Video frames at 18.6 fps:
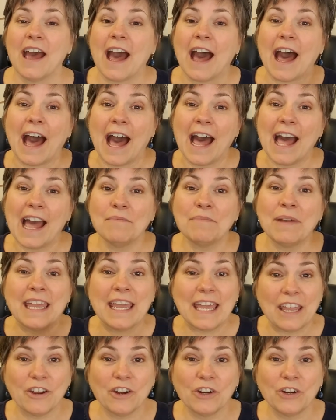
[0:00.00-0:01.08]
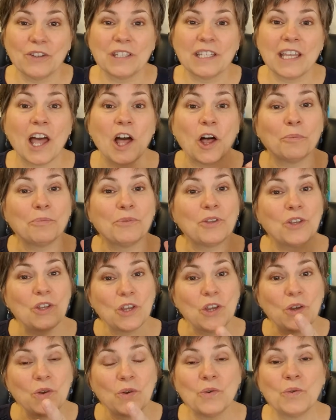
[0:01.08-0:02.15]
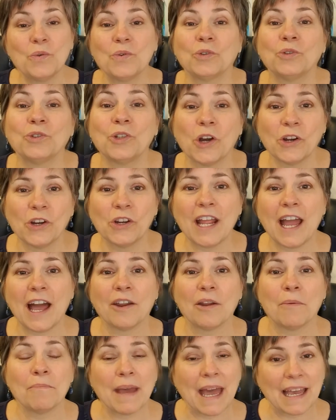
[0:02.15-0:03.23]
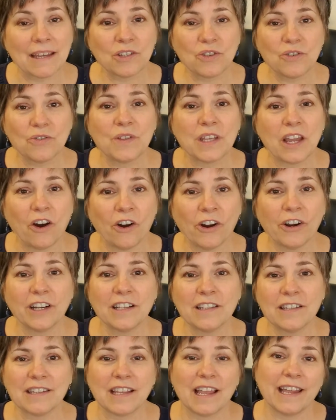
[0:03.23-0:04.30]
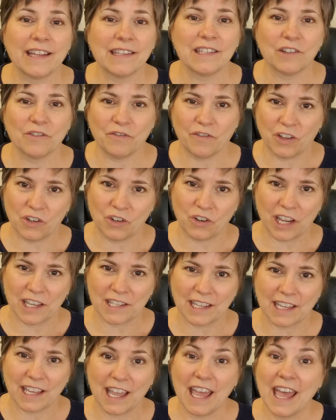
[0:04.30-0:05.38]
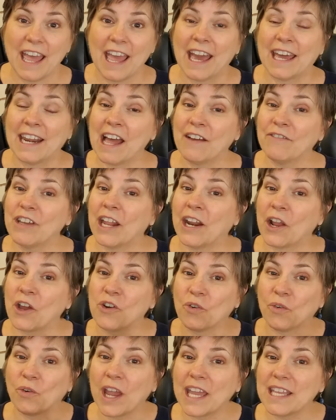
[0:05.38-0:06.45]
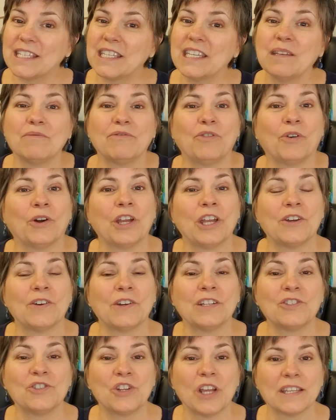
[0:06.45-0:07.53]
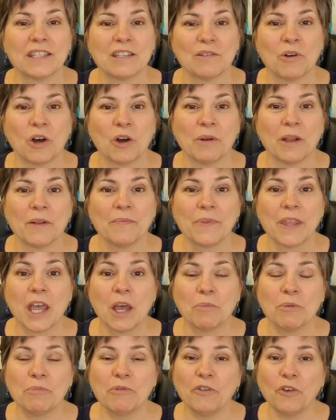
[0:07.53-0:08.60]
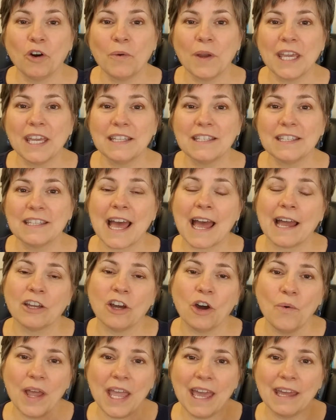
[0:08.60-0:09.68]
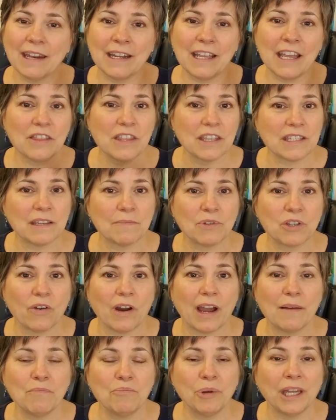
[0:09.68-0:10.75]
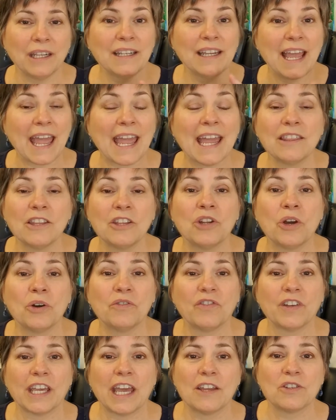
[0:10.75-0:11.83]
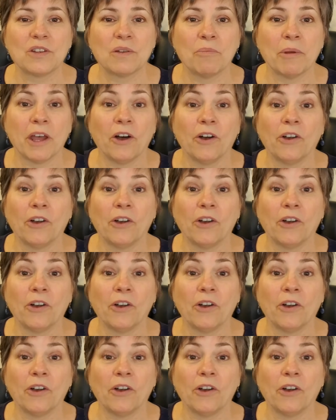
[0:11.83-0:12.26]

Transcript: I'm here to help you learn how to master the art and science of fundraising. And I've got a great tip for you in just a moment. But before we get to that, go ahead and hit the subscribe button and the notification bell